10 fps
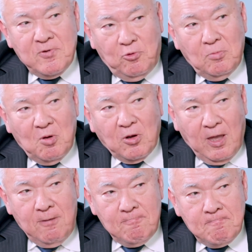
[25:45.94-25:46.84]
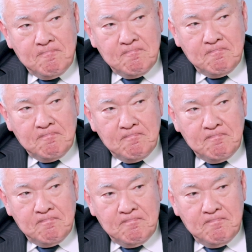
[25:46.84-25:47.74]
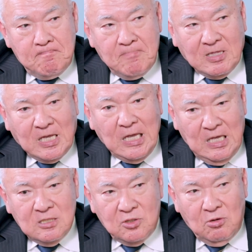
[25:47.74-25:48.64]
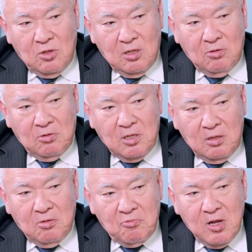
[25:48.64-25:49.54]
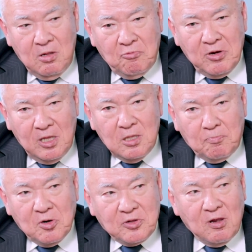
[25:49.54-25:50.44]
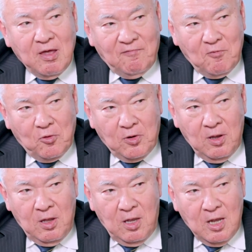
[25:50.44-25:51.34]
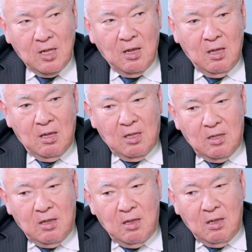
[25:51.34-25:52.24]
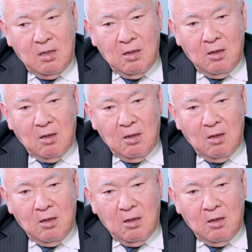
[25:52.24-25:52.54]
we'll be okay. But key is, really the political effort and the